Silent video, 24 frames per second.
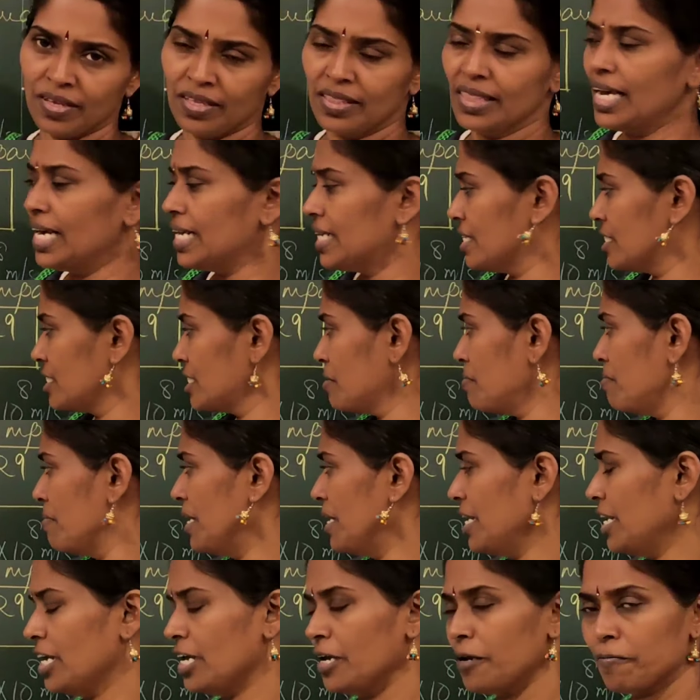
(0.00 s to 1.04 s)
That is the
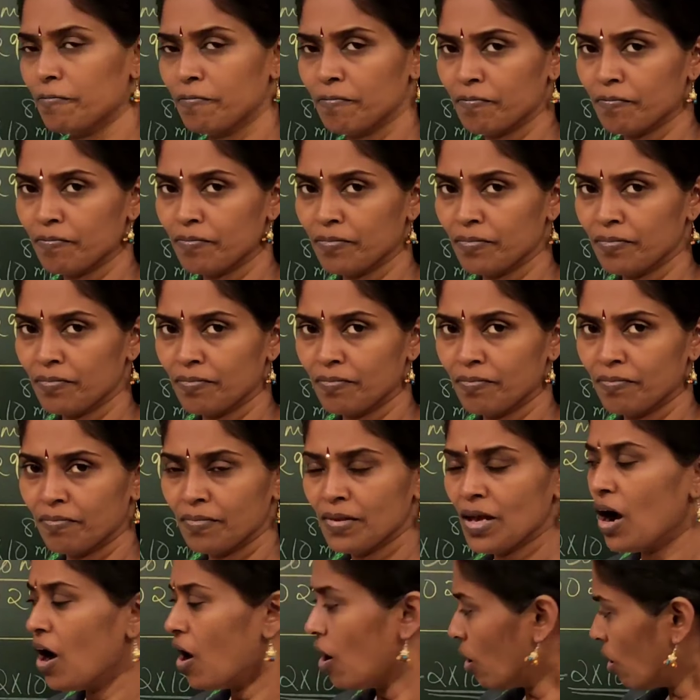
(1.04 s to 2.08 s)
meaning.
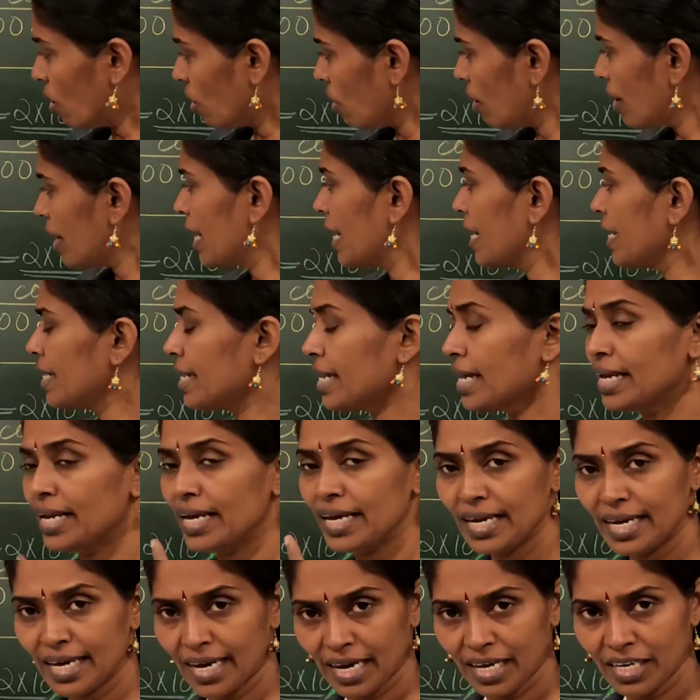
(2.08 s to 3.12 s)
Or I can
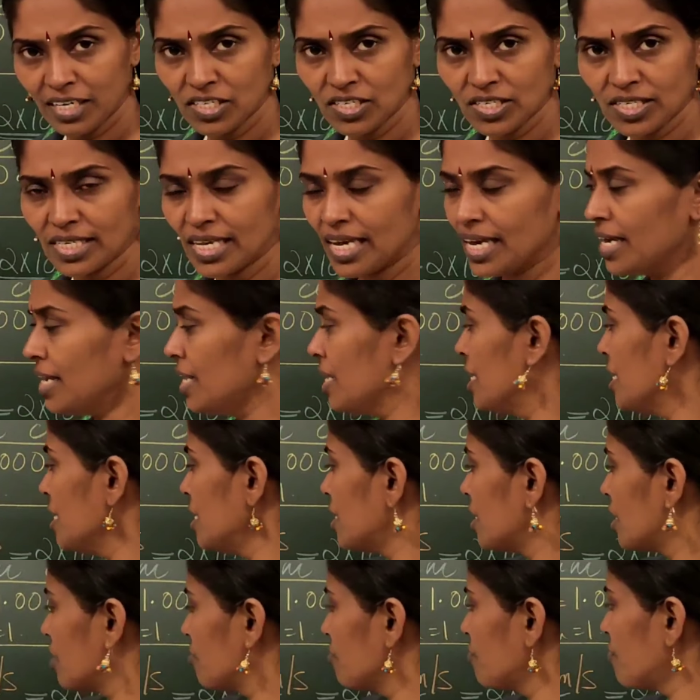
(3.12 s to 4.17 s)
again say
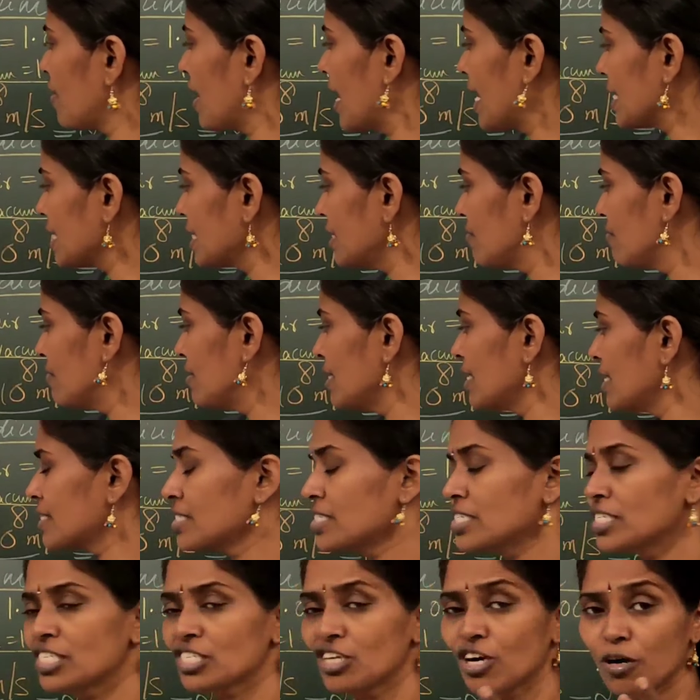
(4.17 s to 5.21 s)
refractive index
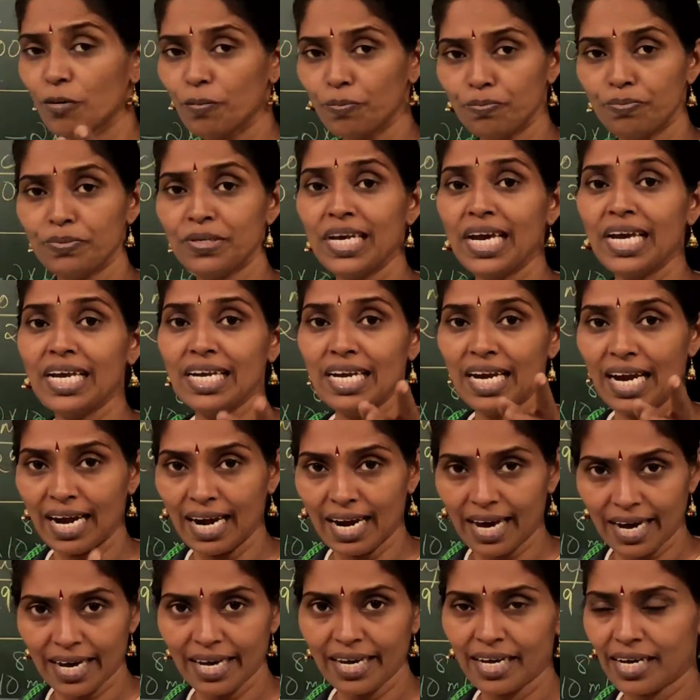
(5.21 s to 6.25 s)
is obtained
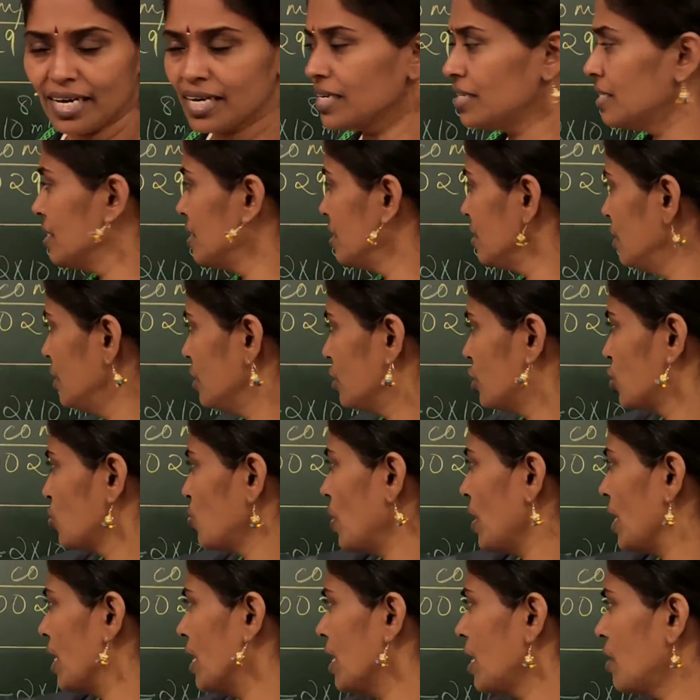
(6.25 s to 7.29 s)
like this
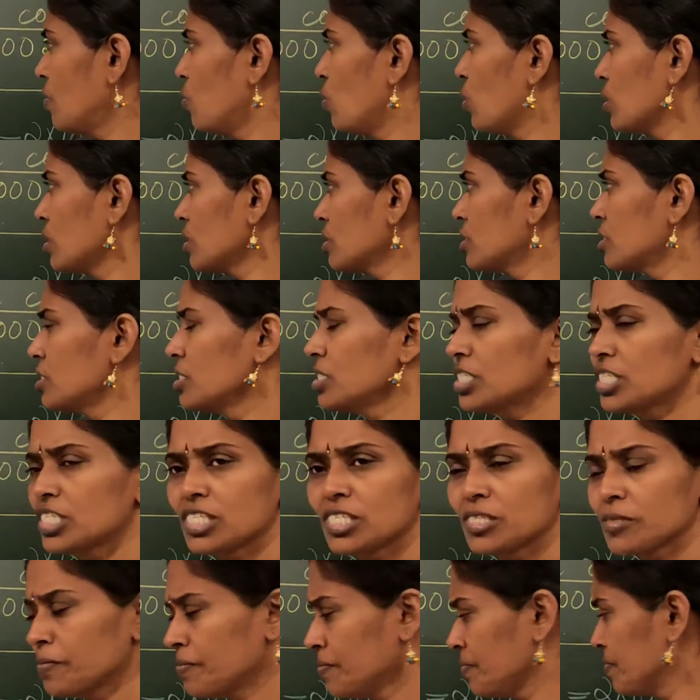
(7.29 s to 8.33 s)
way. What is
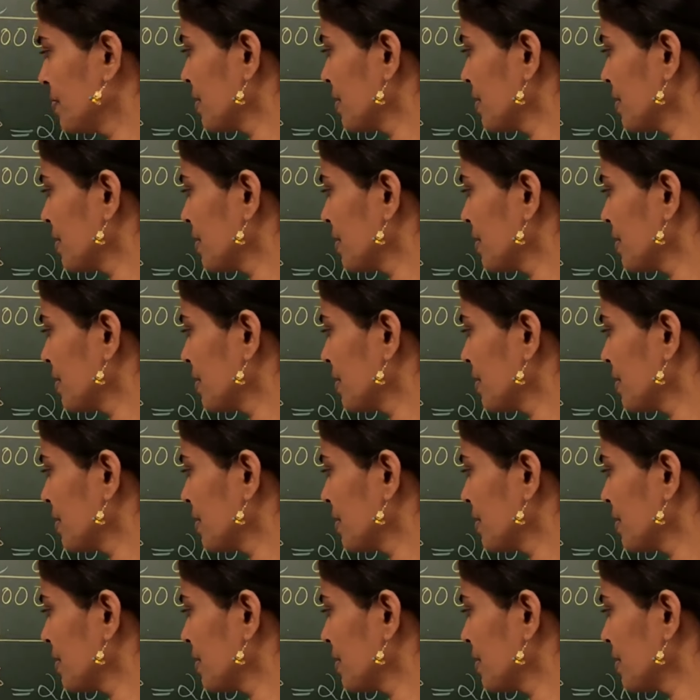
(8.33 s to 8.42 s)
this?